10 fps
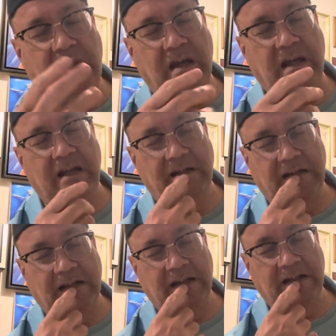and
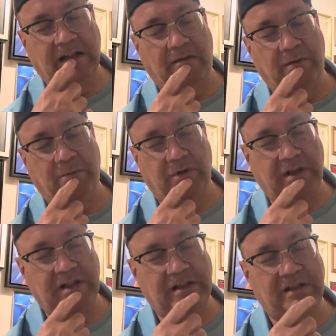I remember he
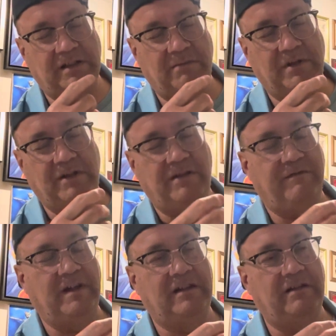said something to the
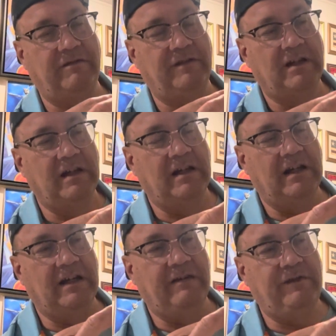effect of,
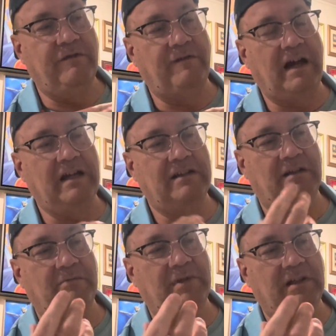if you find
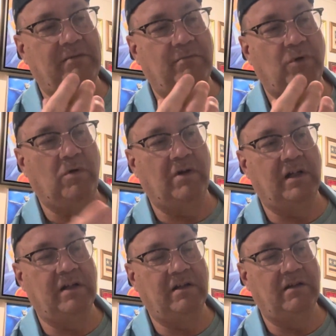something boring,